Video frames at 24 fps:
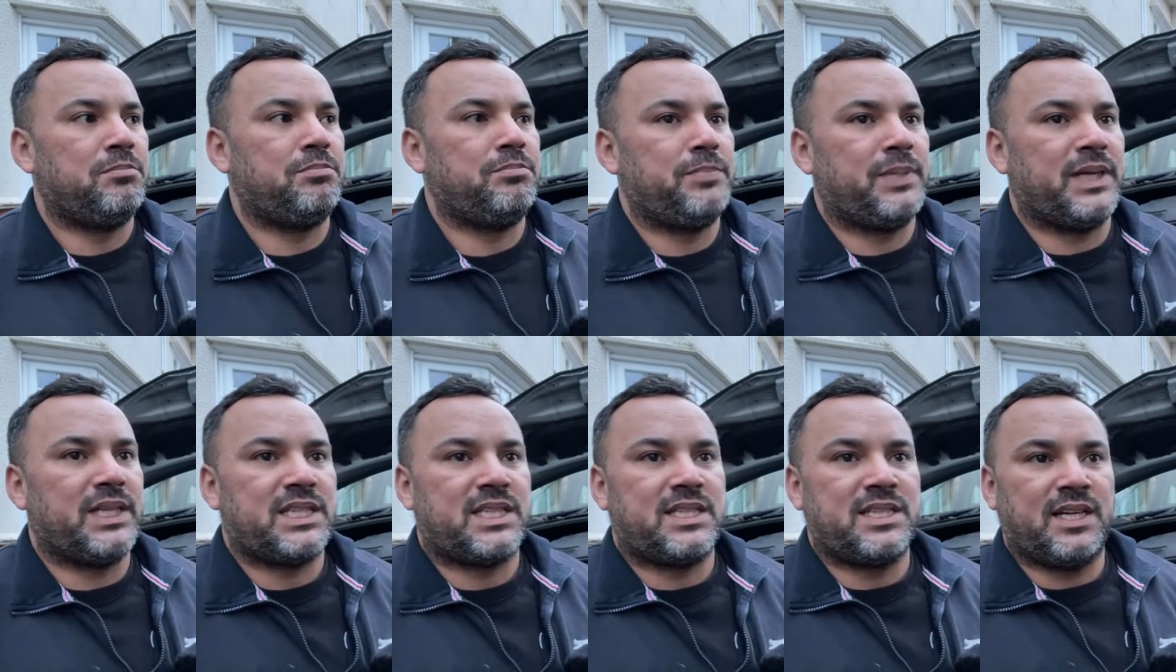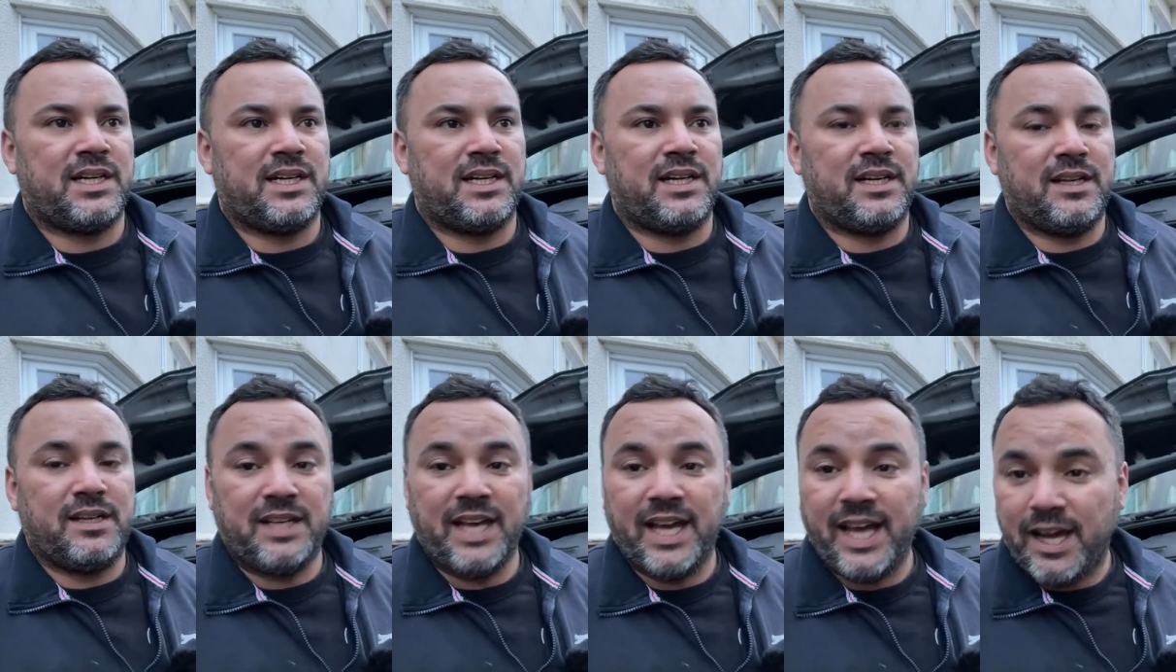But
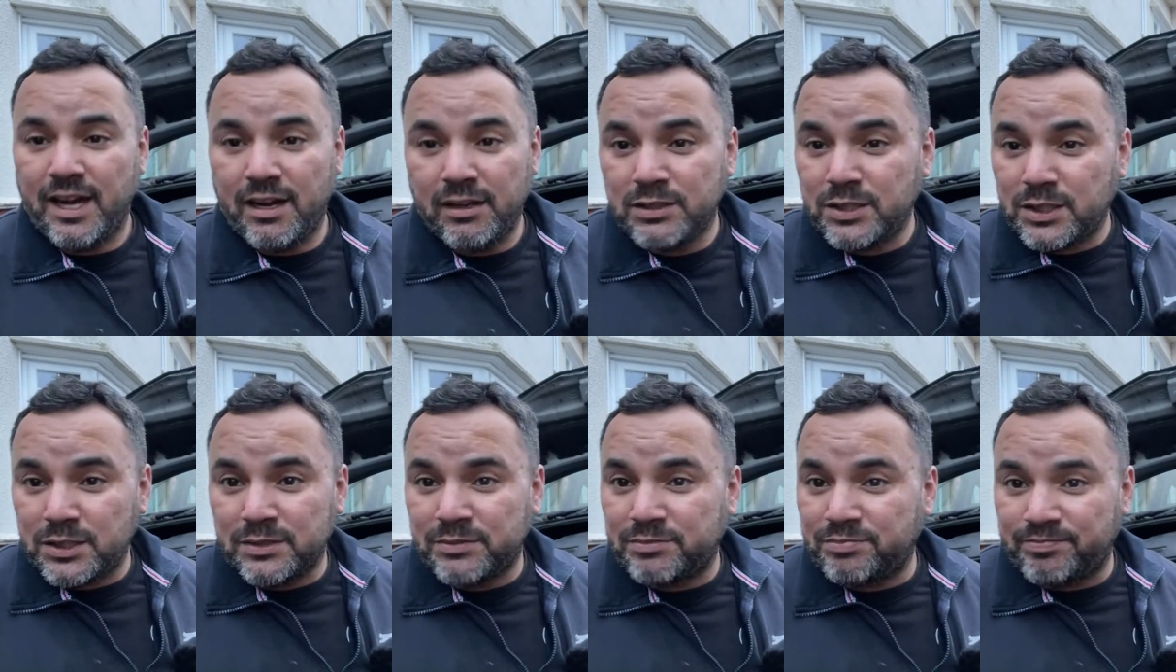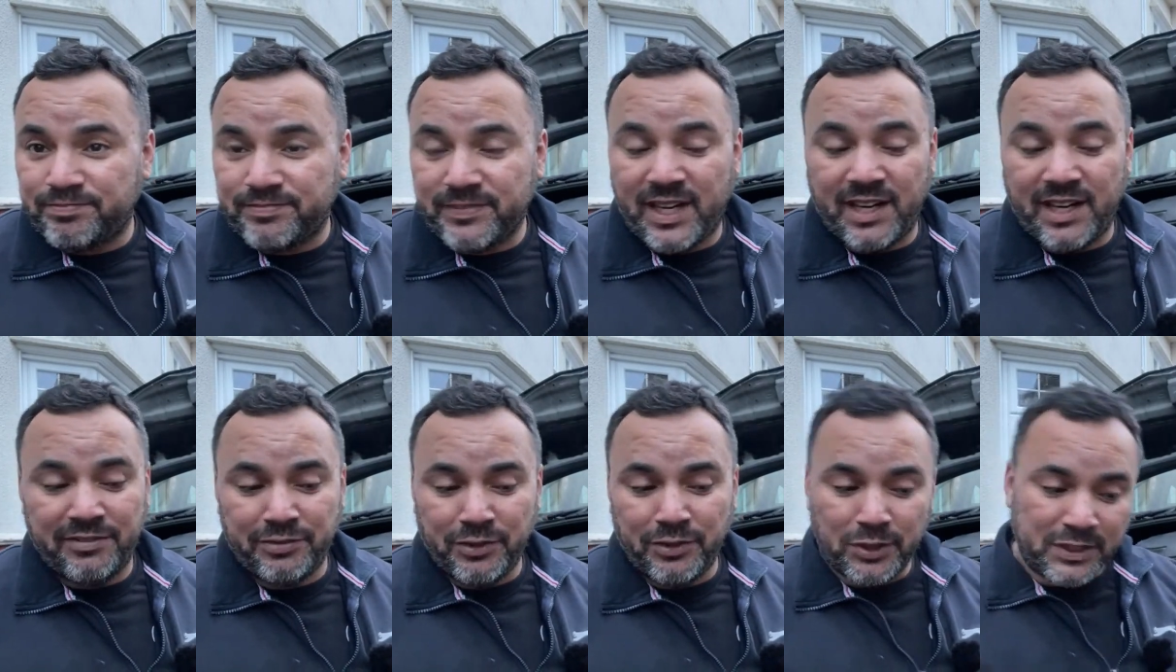yeah, I
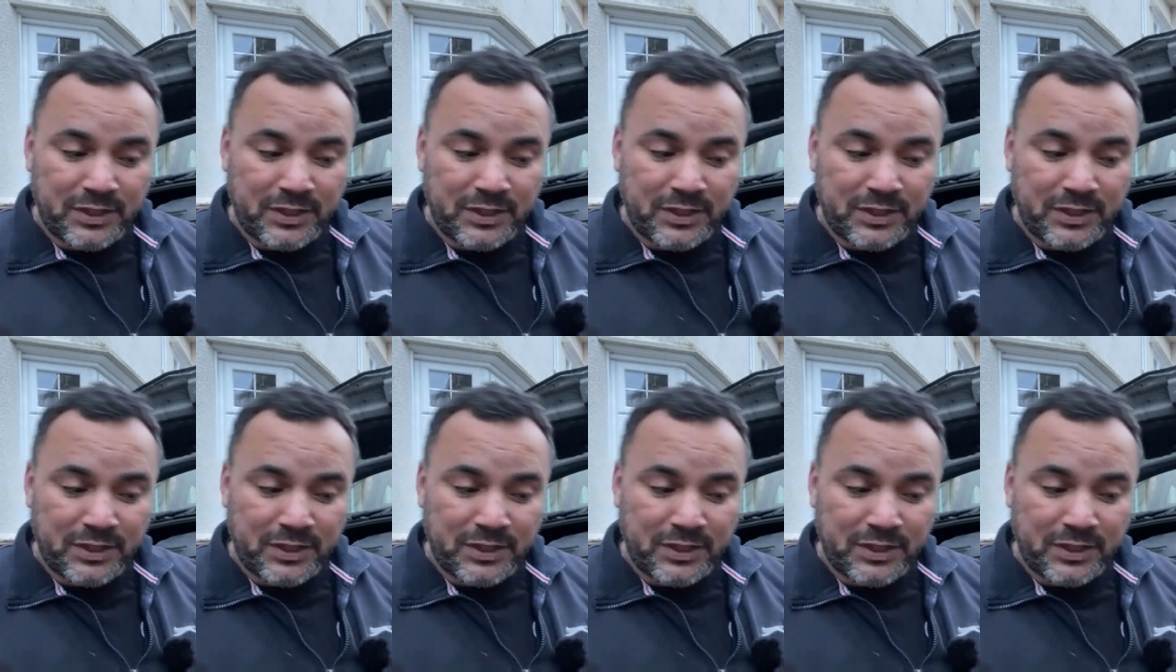thought I'd